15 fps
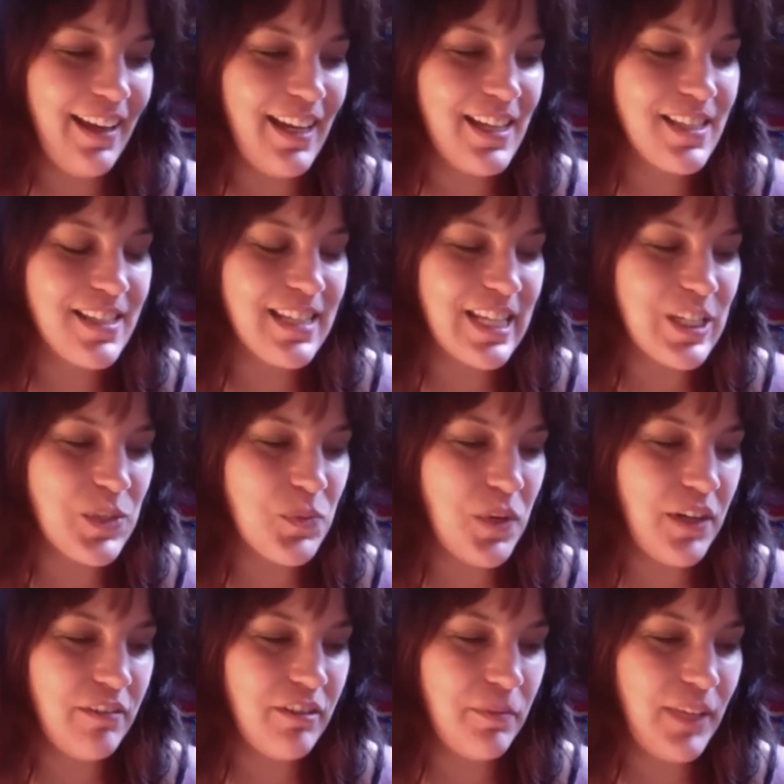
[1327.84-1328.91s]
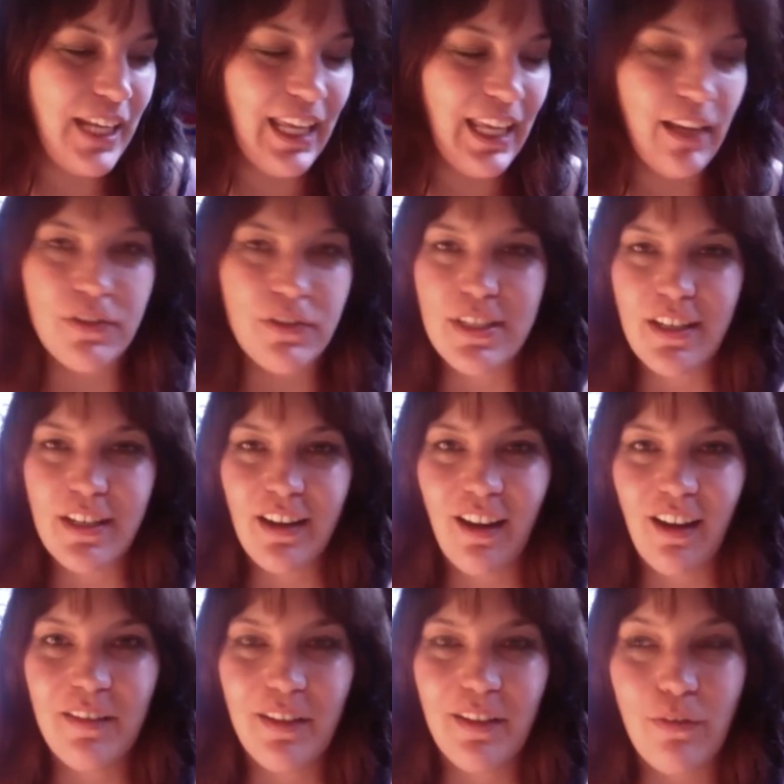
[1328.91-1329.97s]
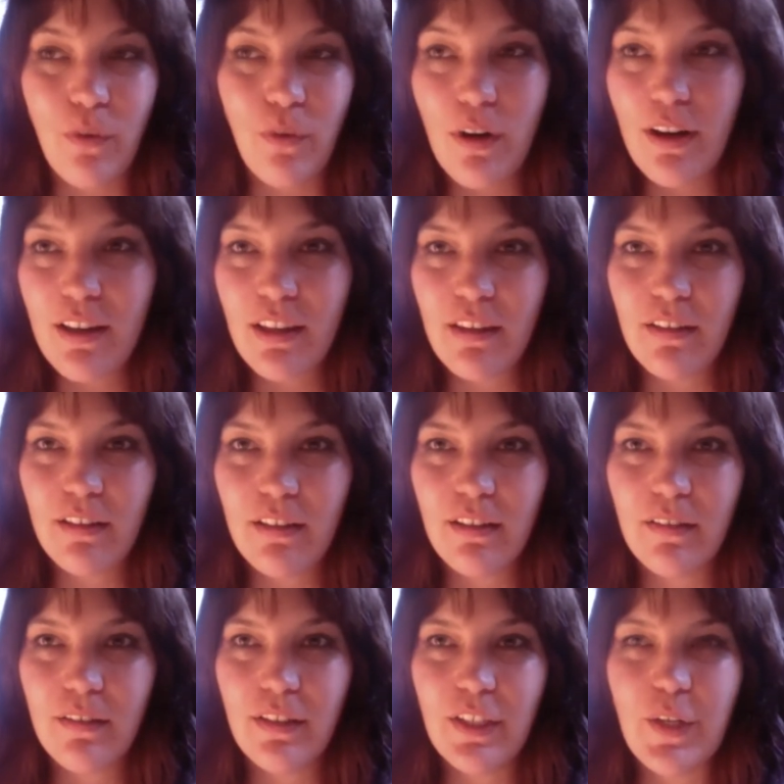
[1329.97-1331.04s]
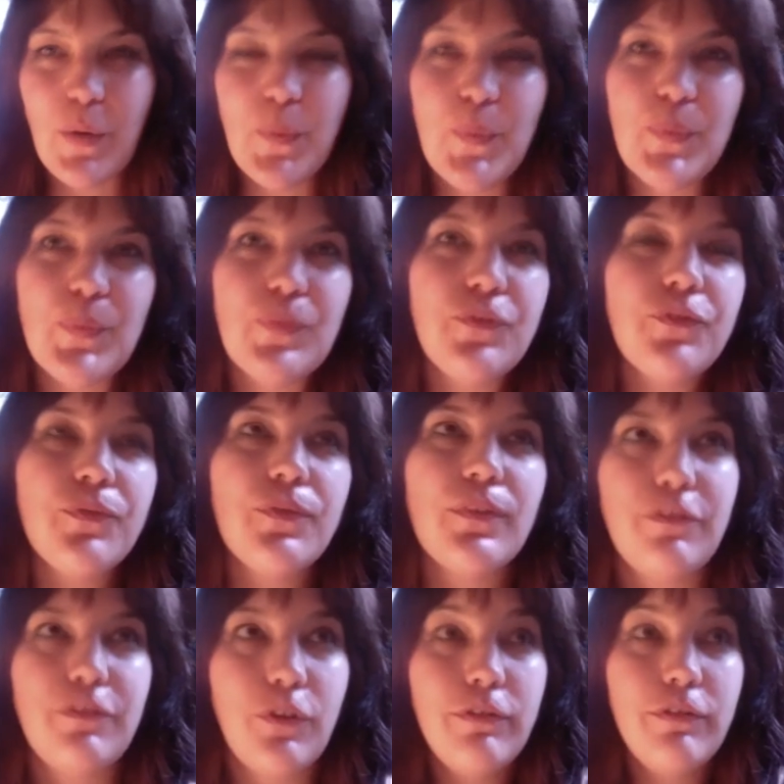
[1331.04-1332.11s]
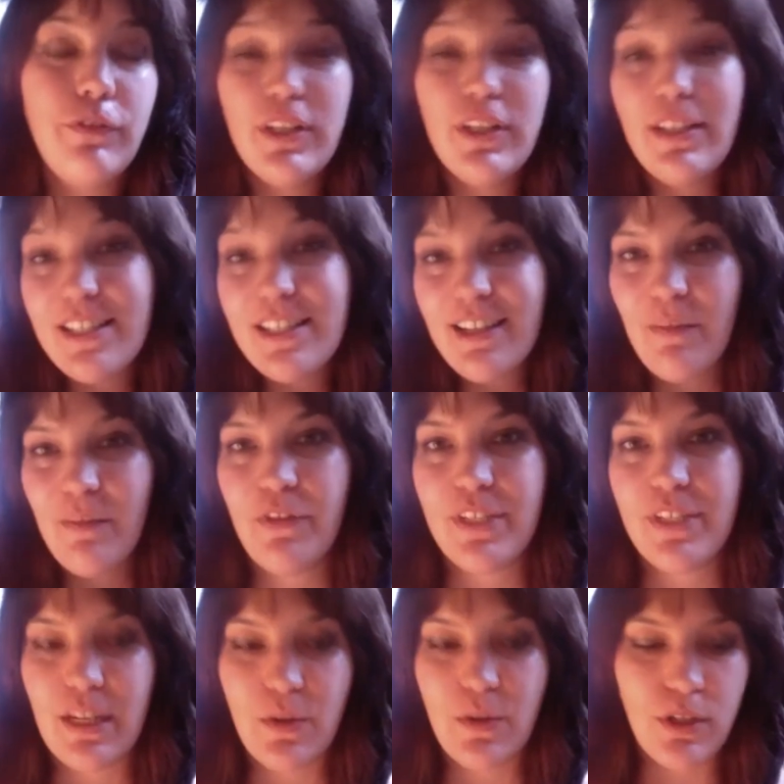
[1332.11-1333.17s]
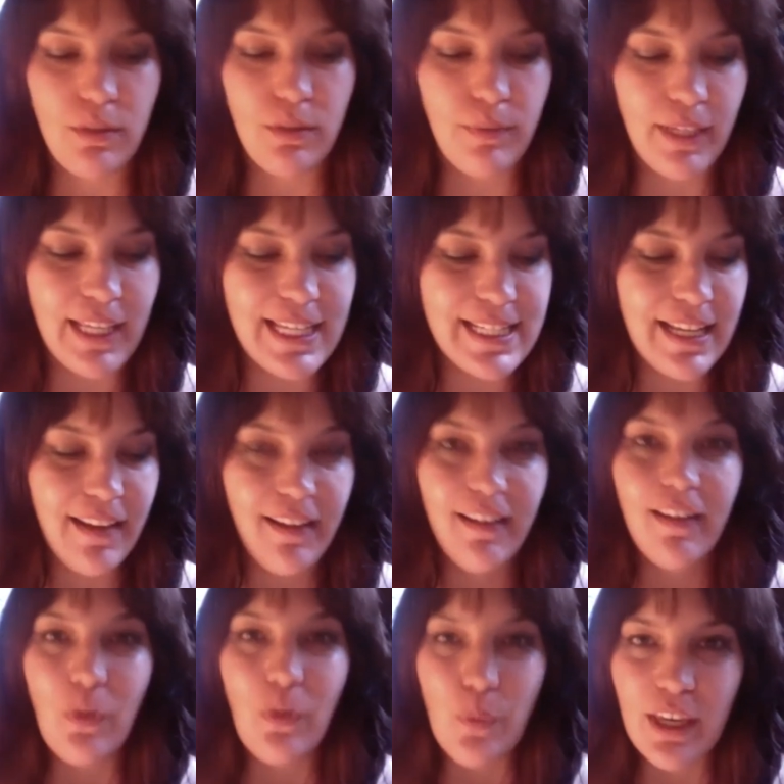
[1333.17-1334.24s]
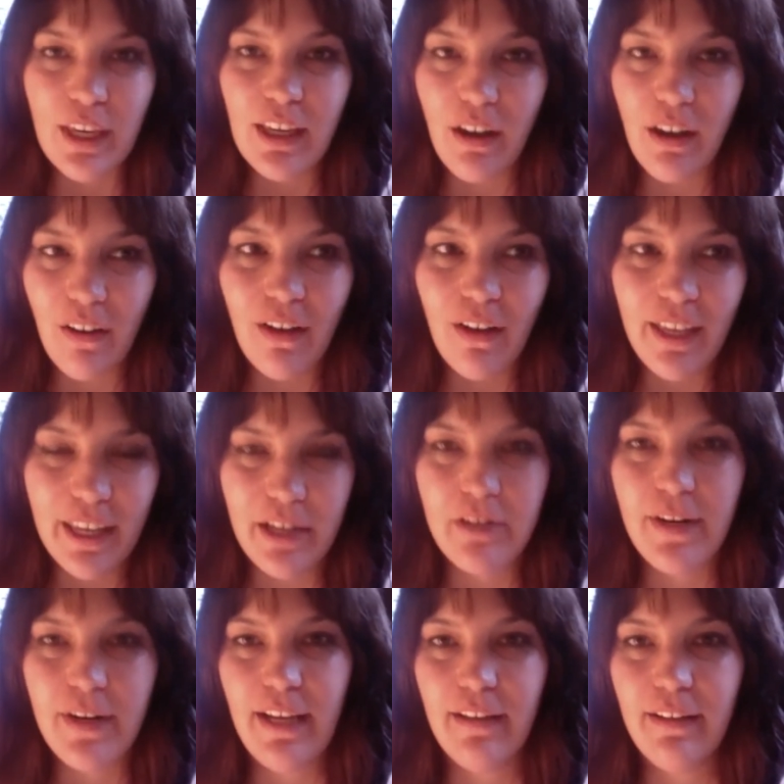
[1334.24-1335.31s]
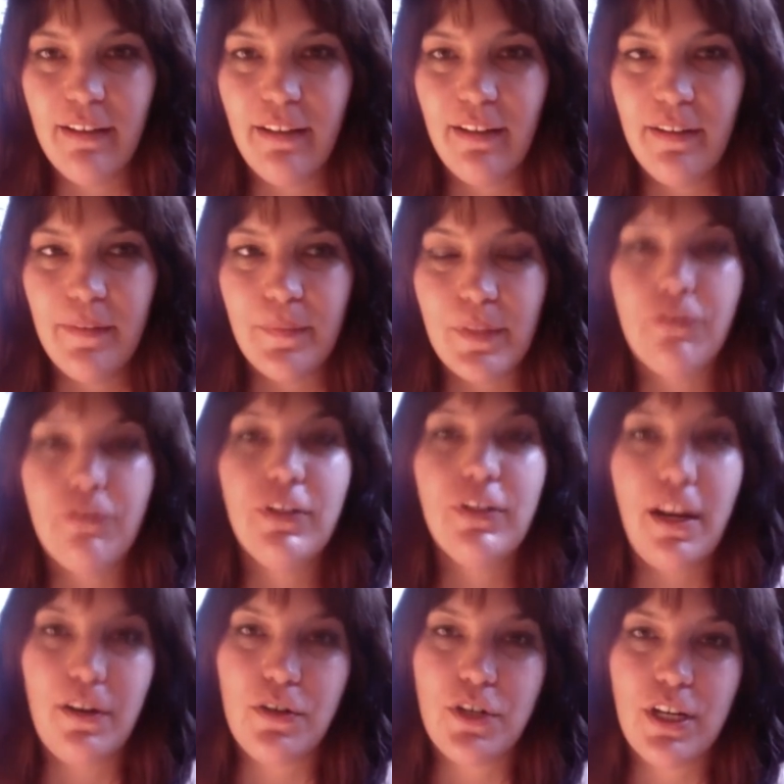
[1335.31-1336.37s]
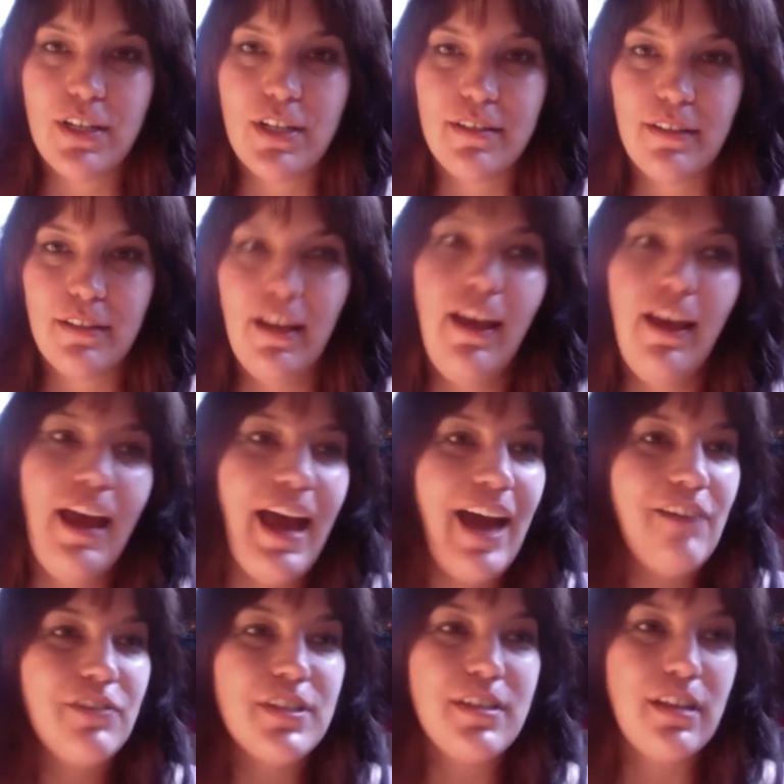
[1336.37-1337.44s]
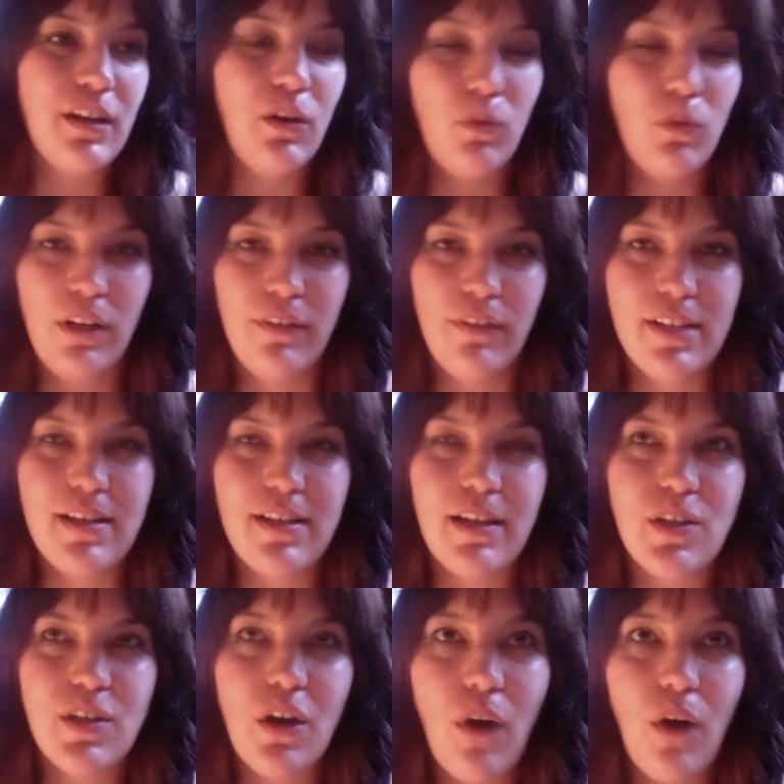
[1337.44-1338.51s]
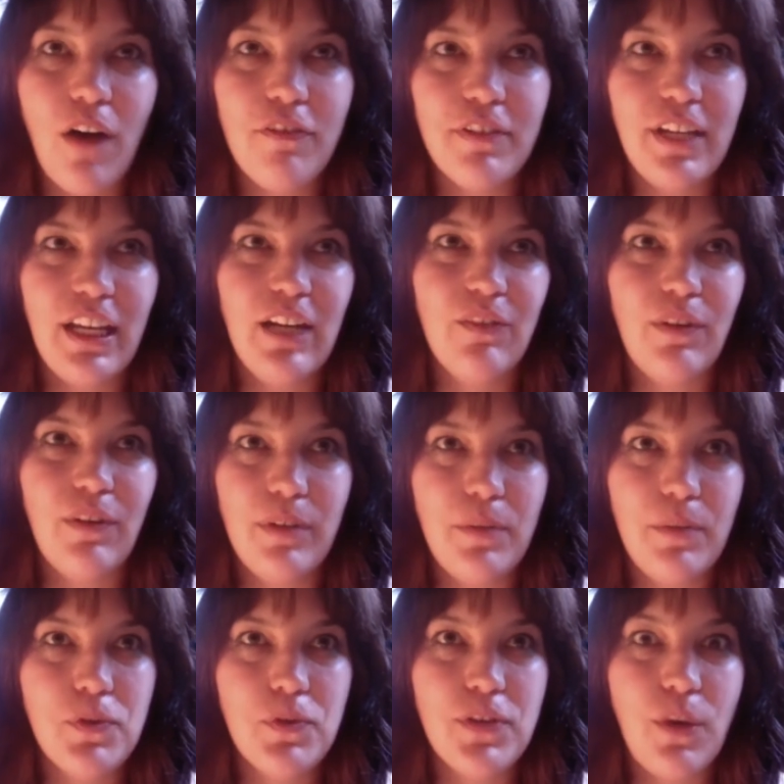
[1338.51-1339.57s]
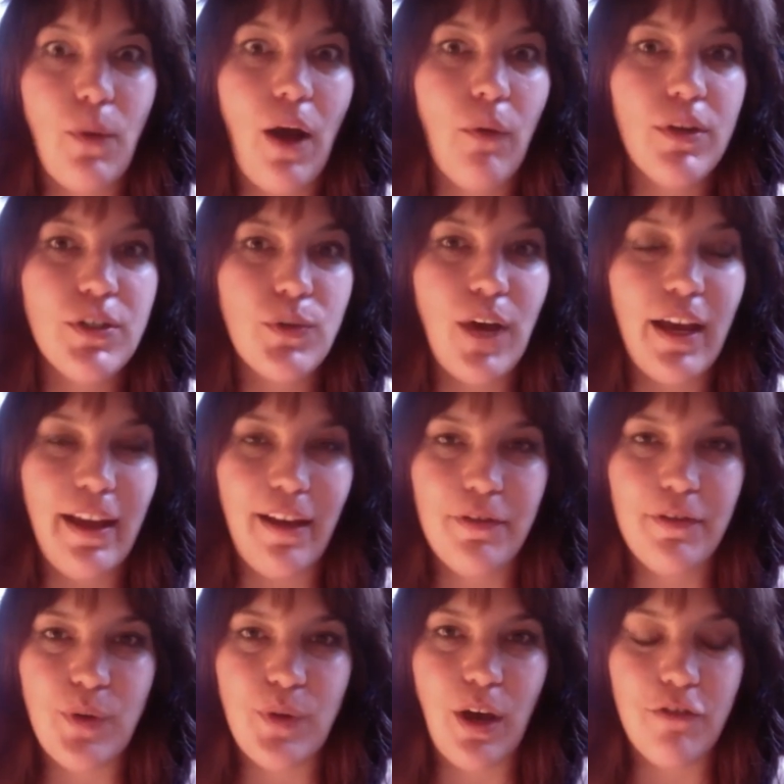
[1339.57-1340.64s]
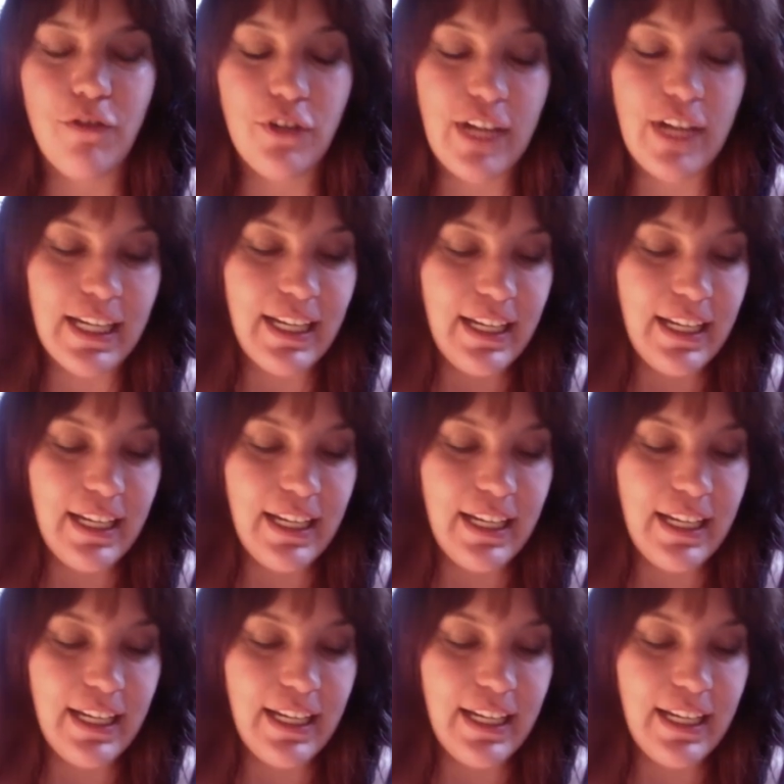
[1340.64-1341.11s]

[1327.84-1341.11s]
it's it's one of the many gifts that are coming for us. You know, for for this time of ascension, because we all carry different energies. Every single one of us. I so often hear when people say, "Wow, what do I have to offer?" and